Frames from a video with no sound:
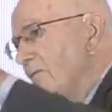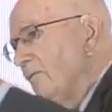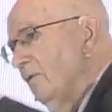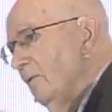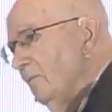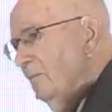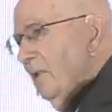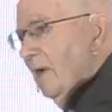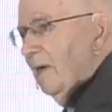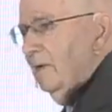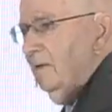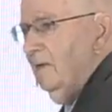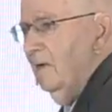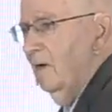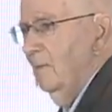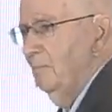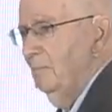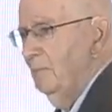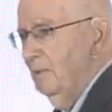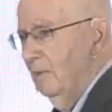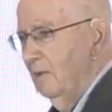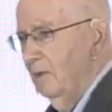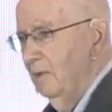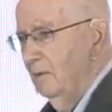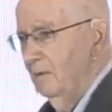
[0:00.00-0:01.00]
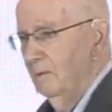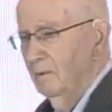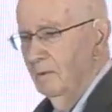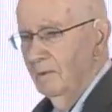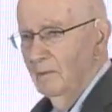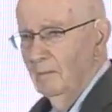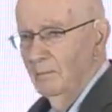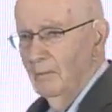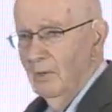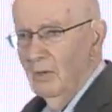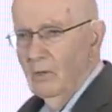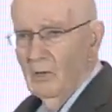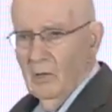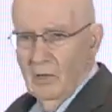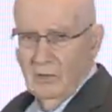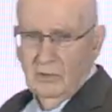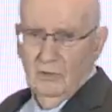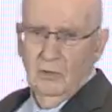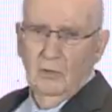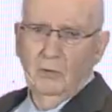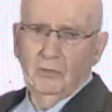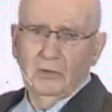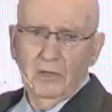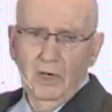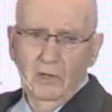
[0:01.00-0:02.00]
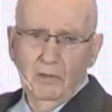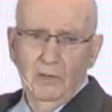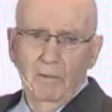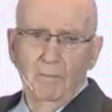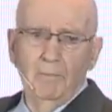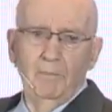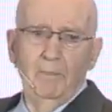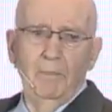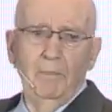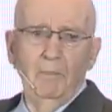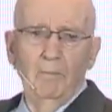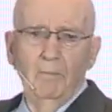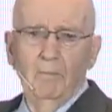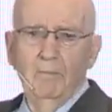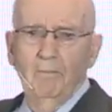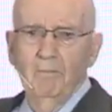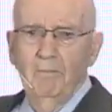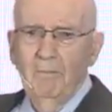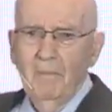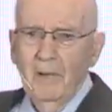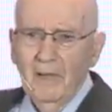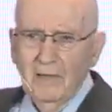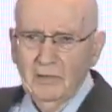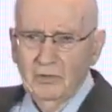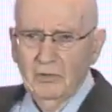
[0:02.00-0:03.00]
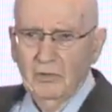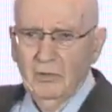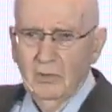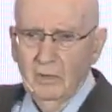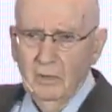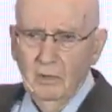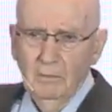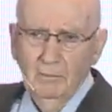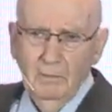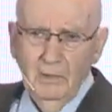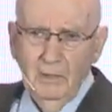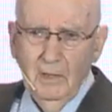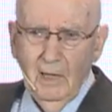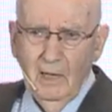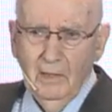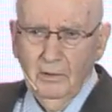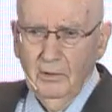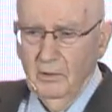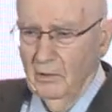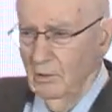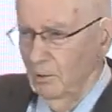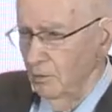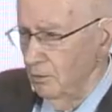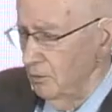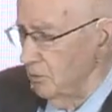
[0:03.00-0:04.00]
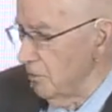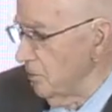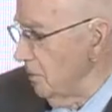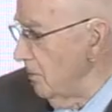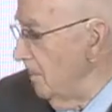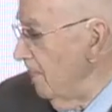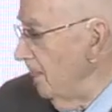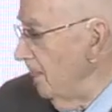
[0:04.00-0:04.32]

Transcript: from that company because those are the best binoculars.